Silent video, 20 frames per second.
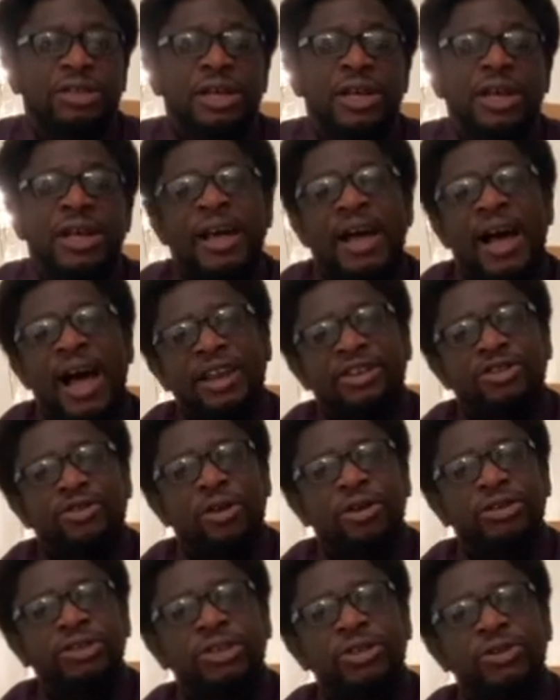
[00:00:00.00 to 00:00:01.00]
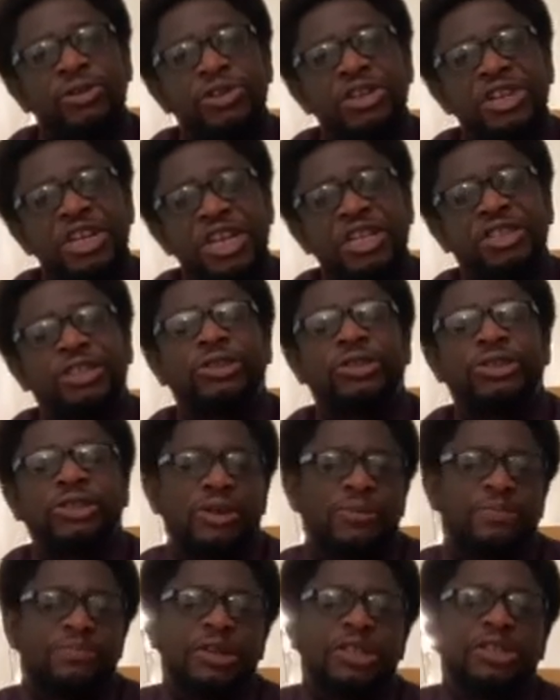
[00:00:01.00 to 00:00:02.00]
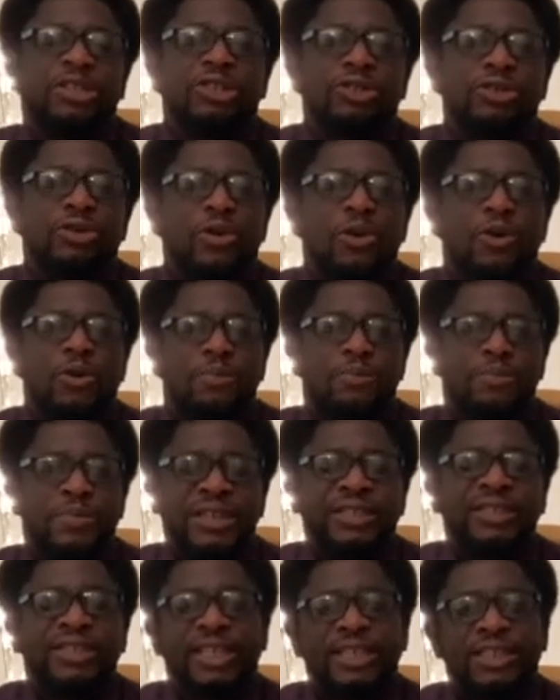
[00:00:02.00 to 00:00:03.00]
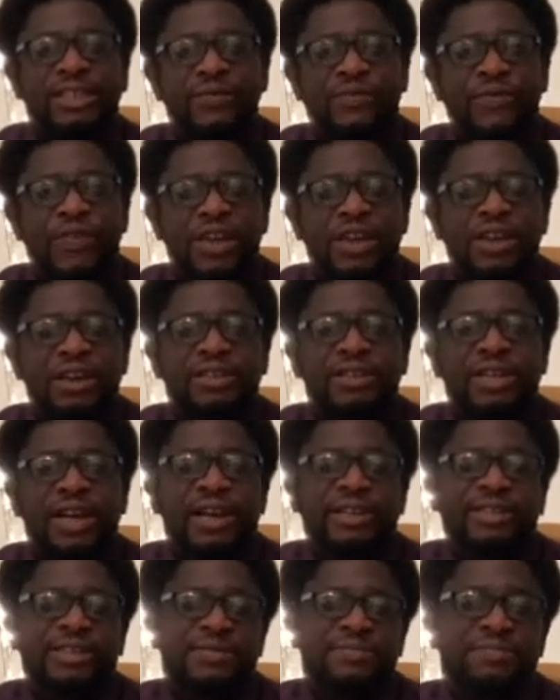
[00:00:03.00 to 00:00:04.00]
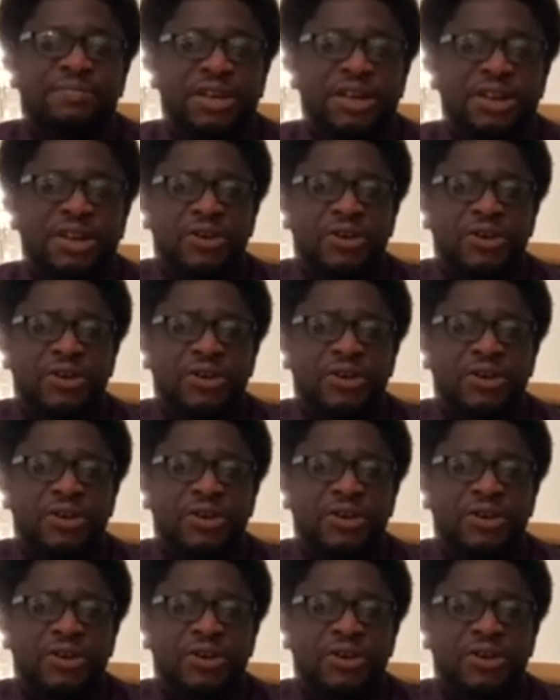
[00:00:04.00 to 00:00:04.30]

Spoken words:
And you also need to submit your birth certificate, as in many other